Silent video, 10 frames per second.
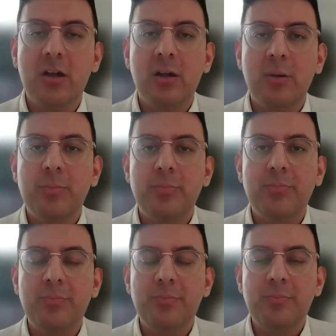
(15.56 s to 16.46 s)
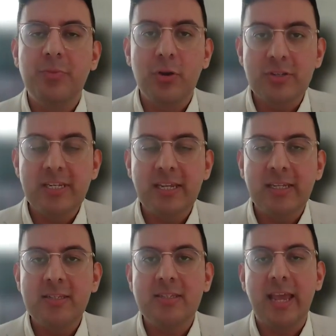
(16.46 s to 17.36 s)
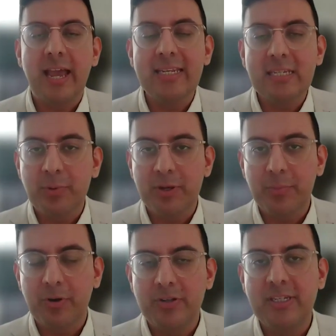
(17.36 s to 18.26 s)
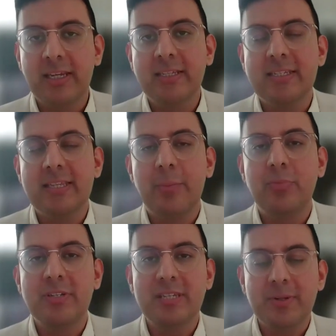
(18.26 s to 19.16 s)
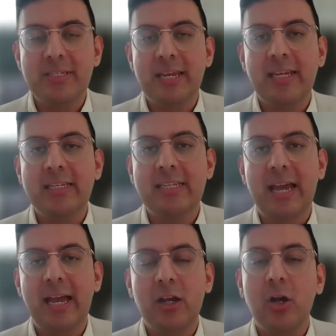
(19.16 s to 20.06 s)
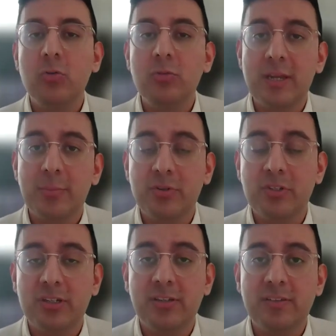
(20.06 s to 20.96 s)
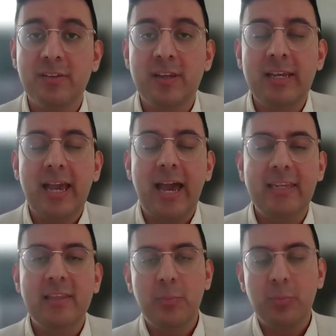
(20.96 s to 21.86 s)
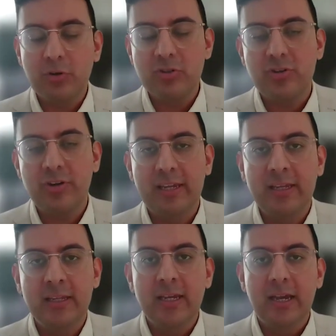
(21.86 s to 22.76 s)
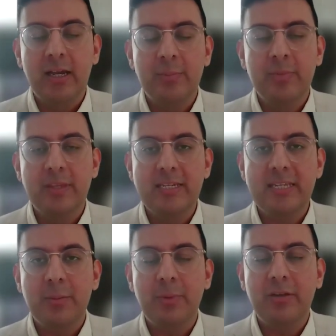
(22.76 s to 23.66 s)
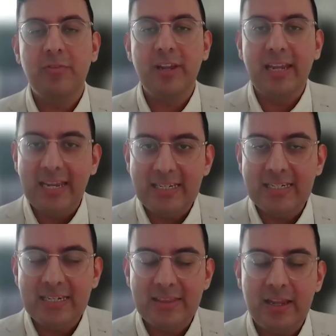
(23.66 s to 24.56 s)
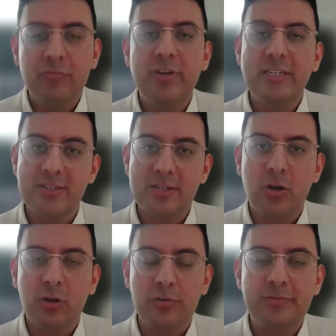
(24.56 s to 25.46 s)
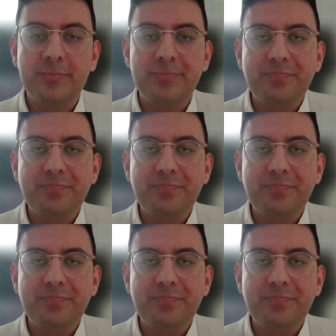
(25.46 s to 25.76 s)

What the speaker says: are proteins, they're antibody proteins that precipitate at cold temperatures. And in the laboratory, these can be reheated and they redissolve.